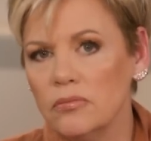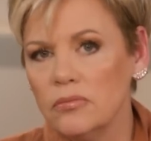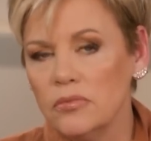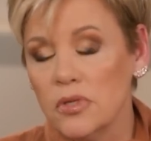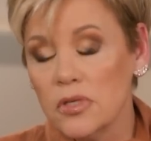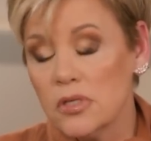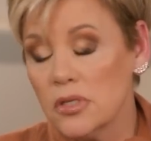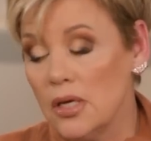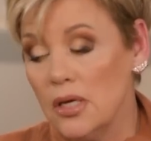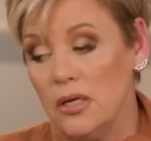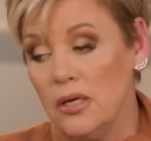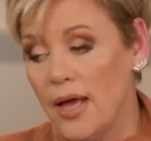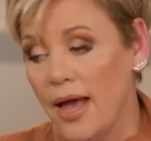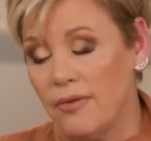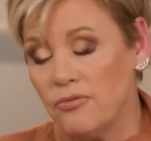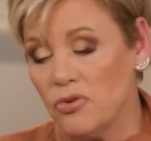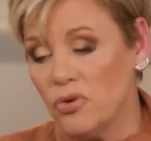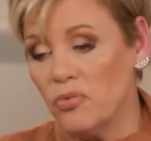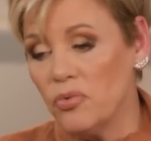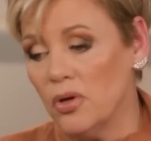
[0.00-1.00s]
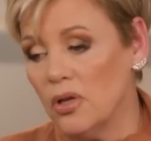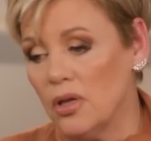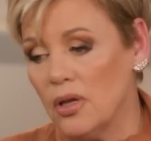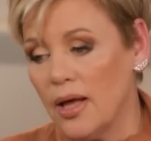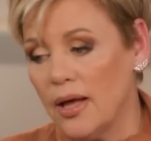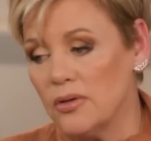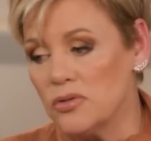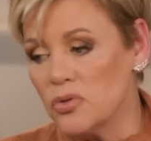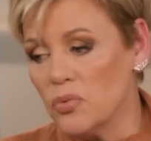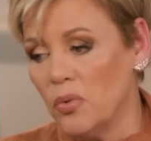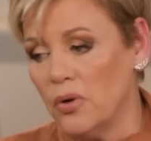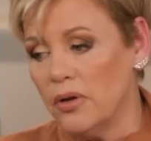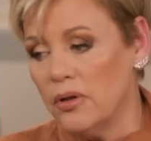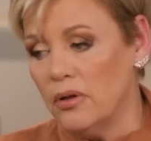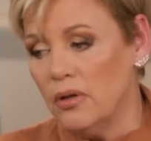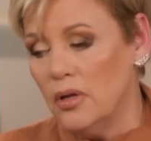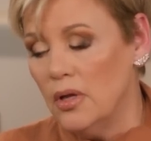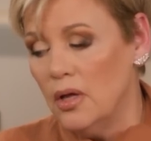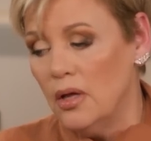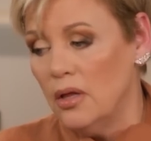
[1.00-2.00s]
Now see, you have to realize
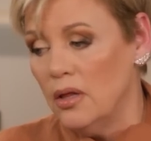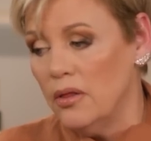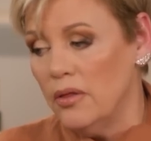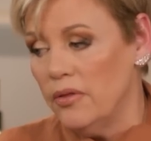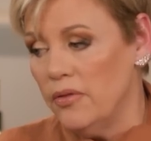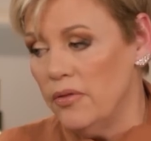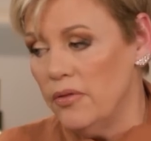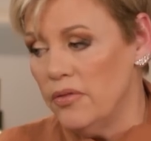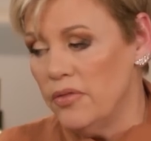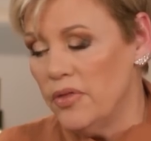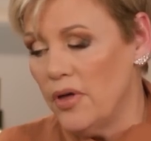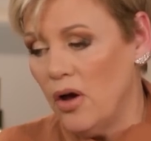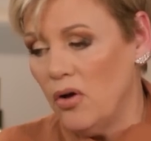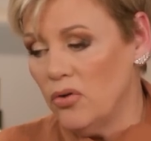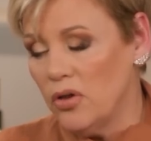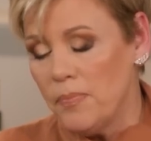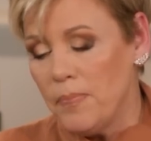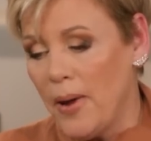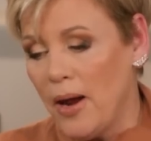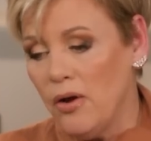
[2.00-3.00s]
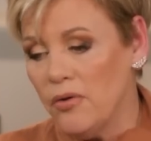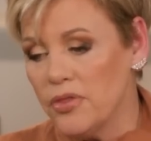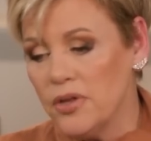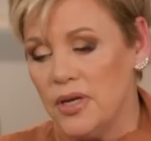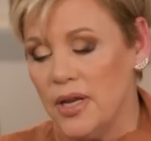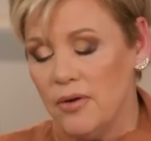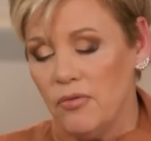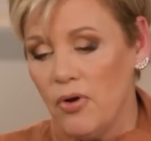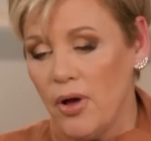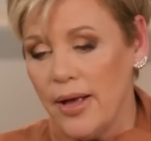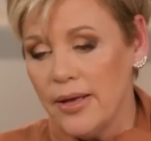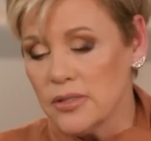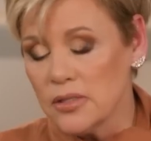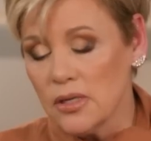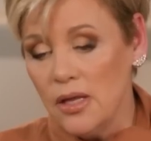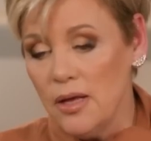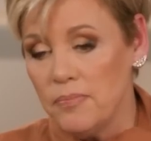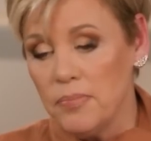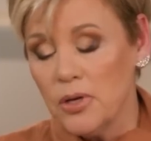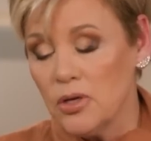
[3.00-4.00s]
the only power the devil has
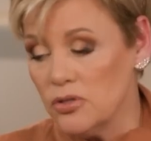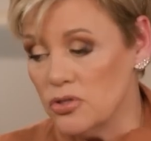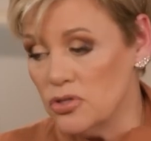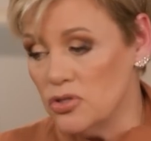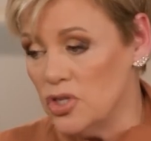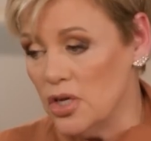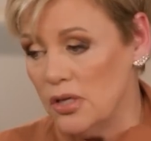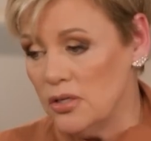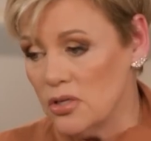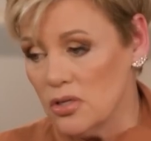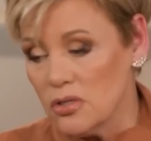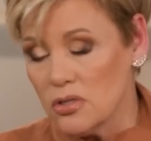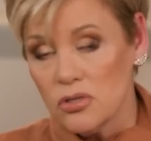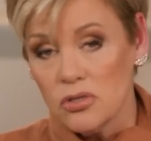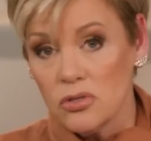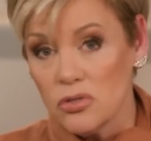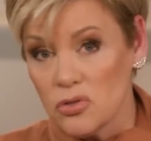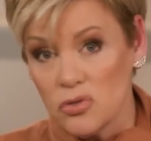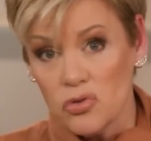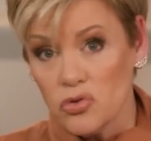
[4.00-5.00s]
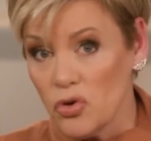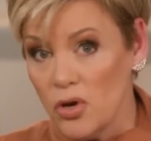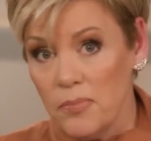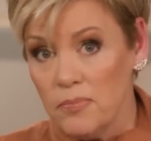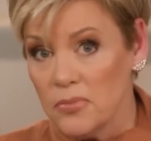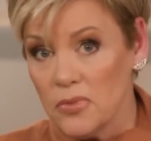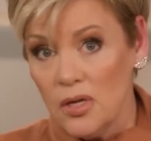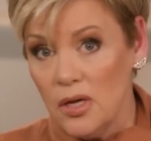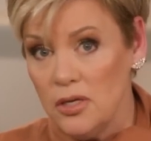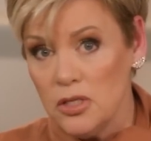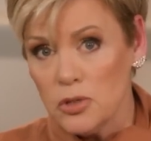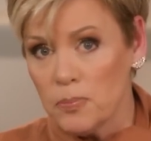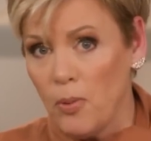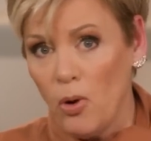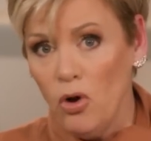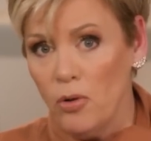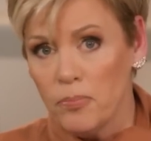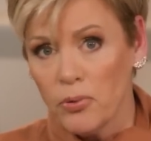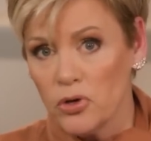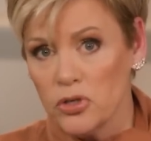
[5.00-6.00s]
left, because Jesus
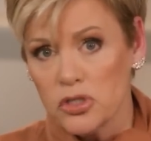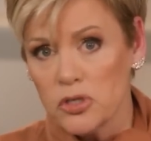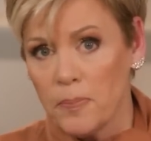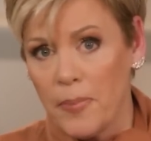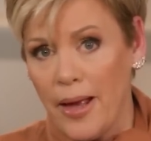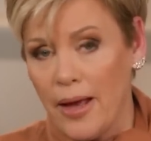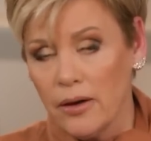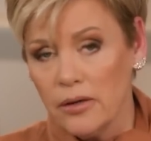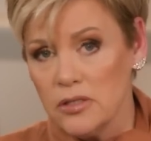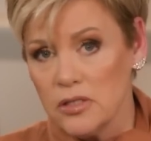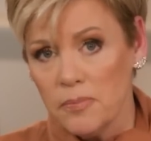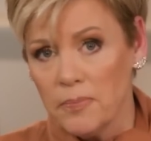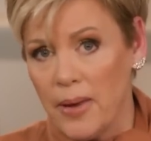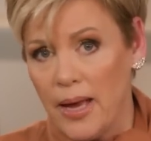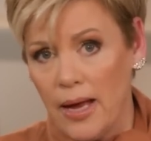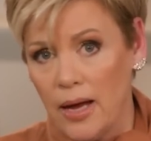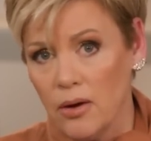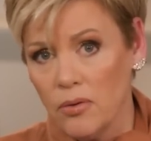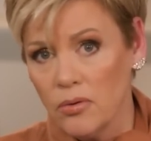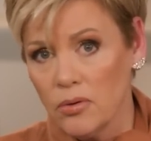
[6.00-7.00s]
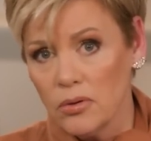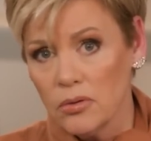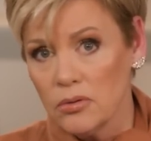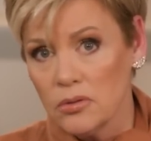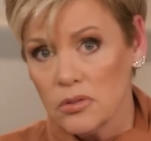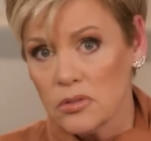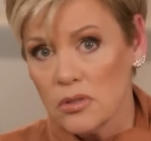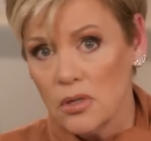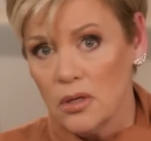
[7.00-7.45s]
spoiled principalities and powers.